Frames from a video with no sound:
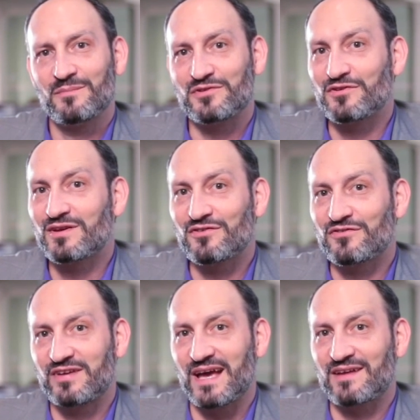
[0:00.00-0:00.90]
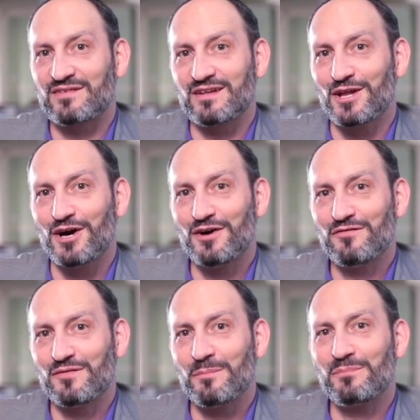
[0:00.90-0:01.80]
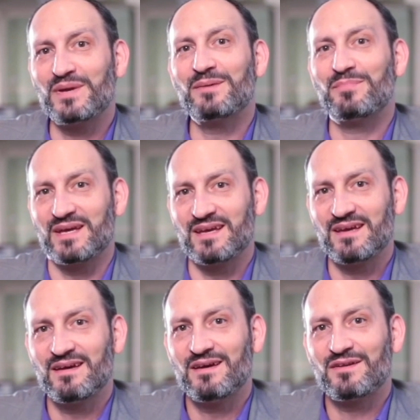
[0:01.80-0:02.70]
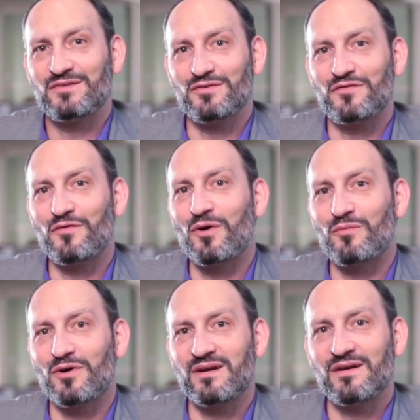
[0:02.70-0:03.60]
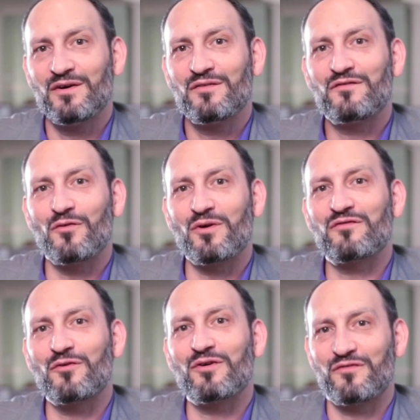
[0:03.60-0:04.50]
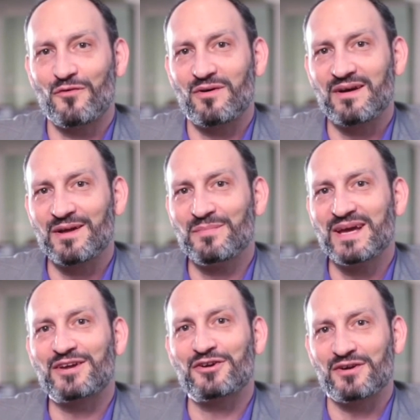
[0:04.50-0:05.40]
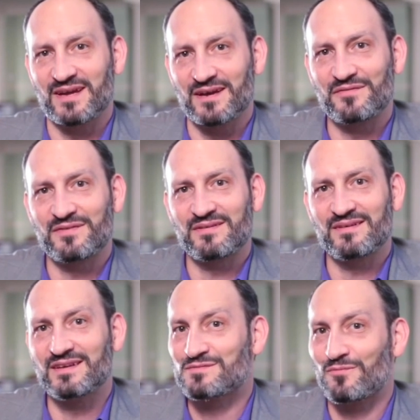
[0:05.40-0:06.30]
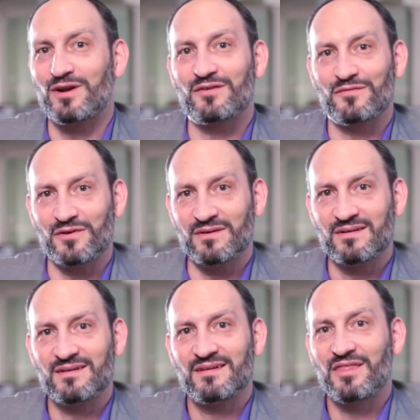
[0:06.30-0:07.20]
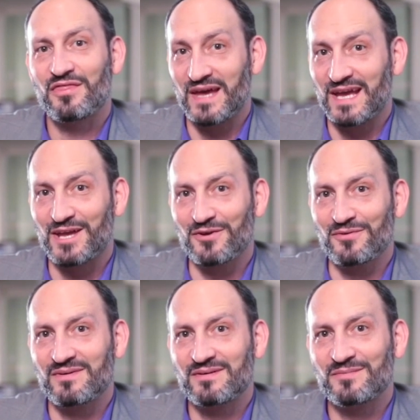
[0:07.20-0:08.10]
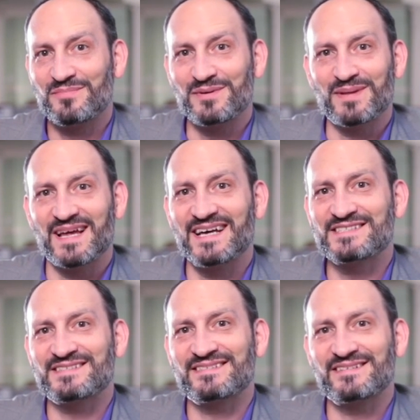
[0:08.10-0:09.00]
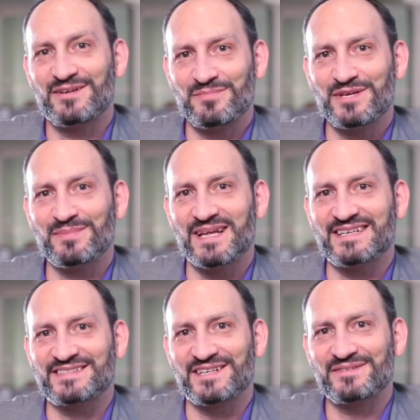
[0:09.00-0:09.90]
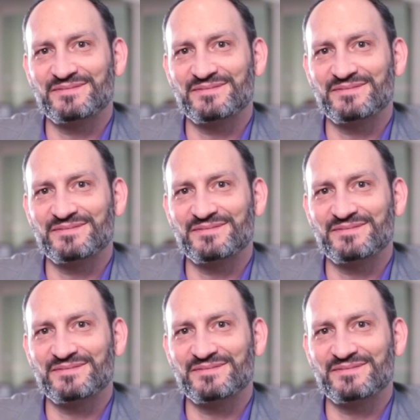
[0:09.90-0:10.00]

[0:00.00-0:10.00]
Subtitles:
But you can just text LOVEBB to 41444 and make your gift. It's wonderful. Thank you. Be blessed and be a blessing.